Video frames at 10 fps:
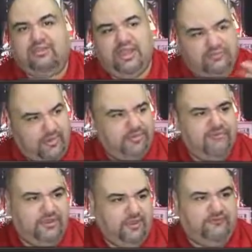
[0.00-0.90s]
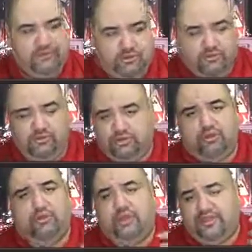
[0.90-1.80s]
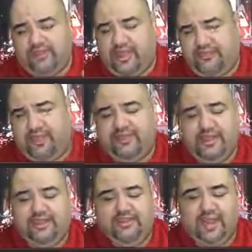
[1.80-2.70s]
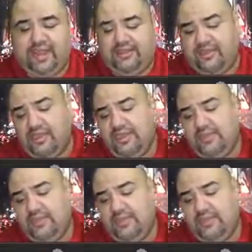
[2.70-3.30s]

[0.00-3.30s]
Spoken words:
You guys remember the video, for those of you who saw, where I think that he dies.